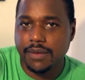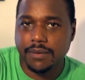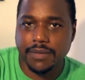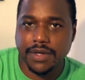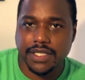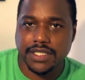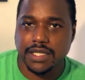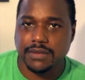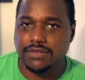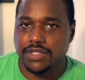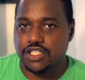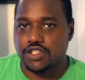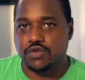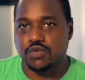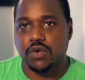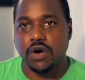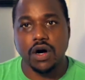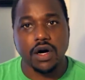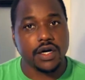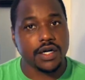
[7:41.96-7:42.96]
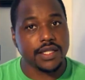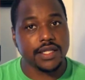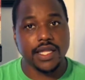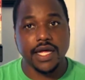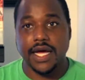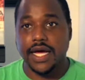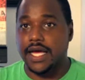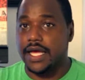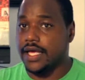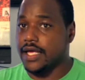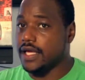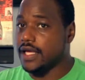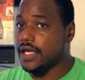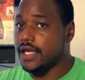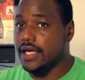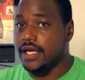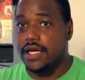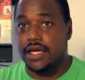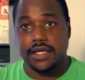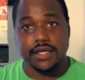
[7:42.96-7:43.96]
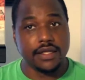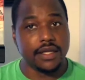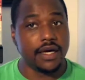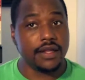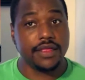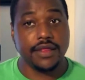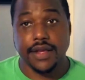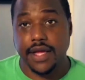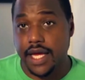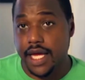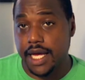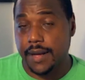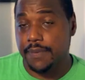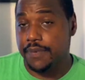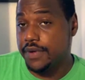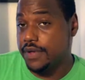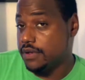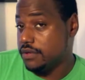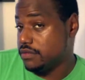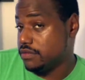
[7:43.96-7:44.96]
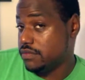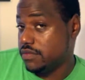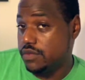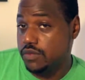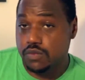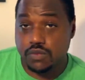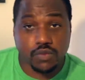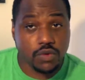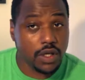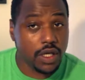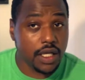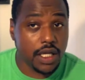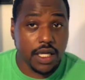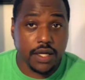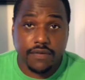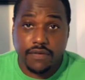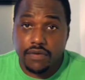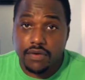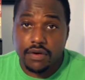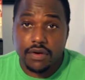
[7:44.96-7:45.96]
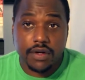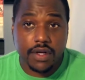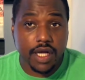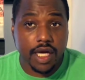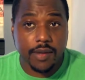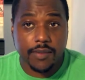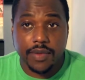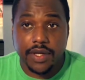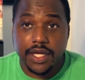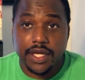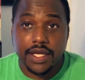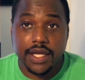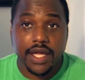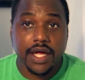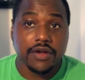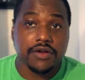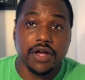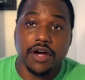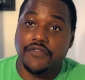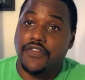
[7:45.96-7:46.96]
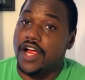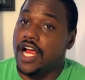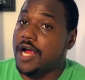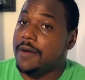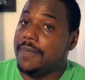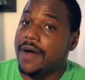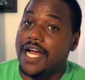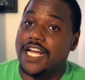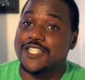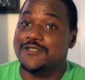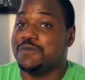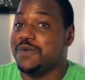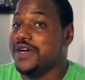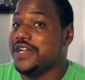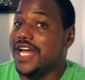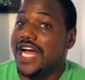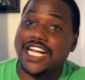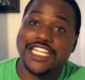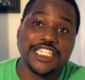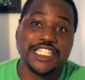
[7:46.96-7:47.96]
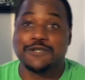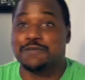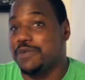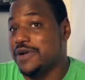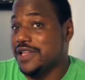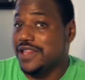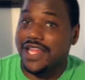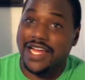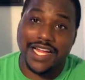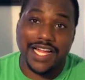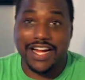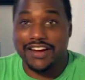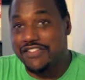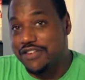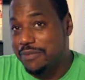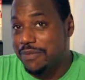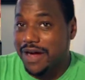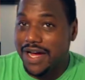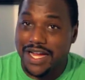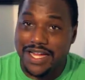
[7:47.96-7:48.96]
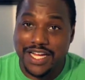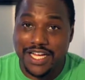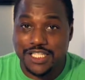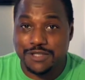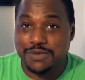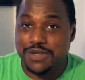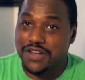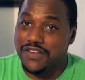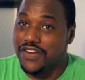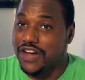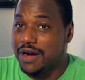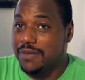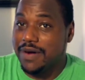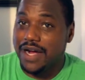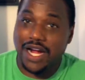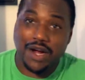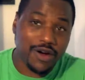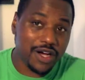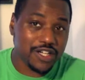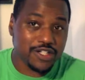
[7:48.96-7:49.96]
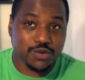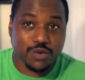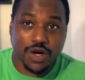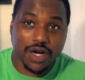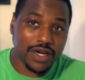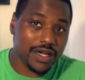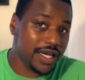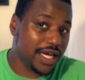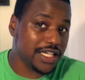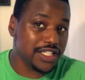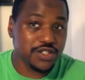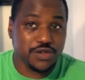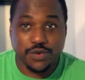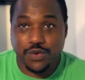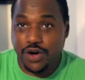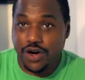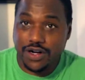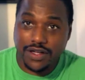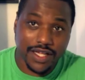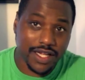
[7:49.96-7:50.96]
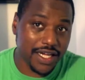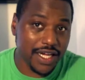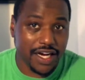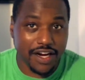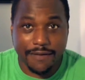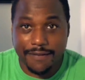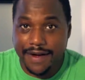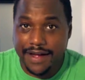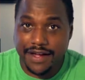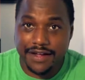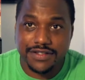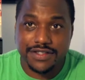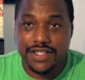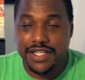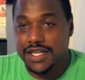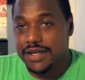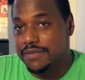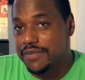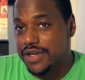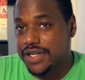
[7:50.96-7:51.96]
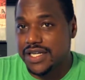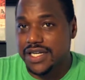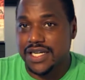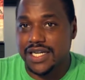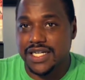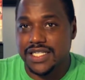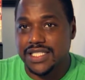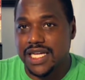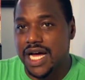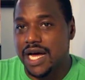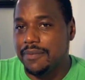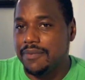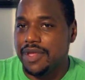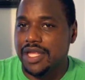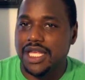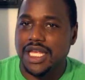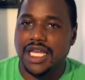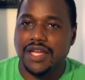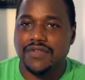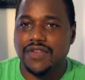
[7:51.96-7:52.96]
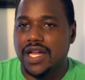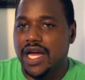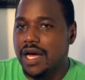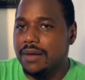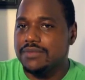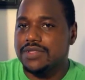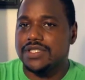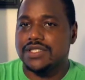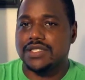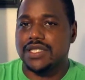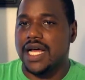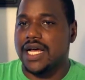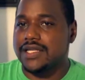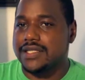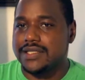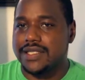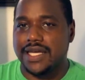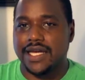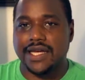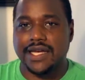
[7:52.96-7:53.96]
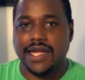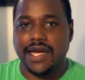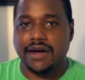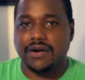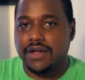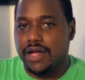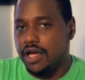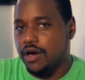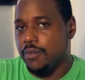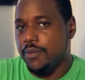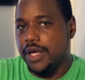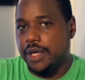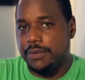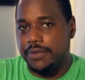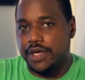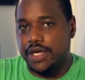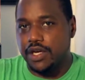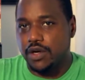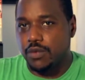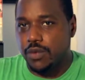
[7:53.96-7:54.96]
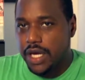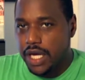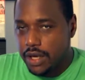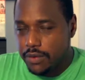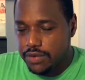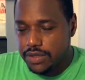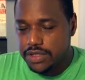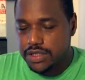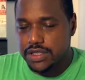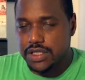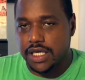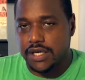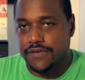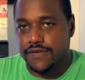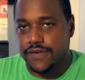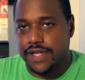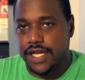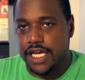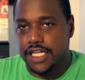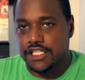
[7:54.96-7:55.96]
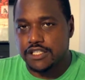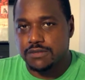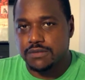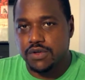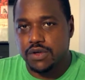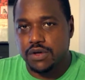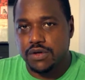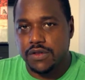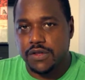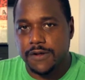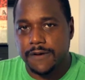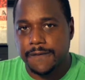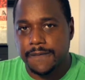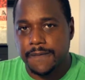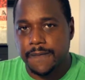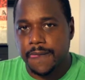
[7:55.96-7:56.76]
because I'm just walking like nothing happened, whatever, Now, if everybody's sprinting, I should sprint like everybody else, but if everybody else walking, I should walk like everybody else, because I'm even, I'm not standing out. It'll make me get away with stuff a lot smoother.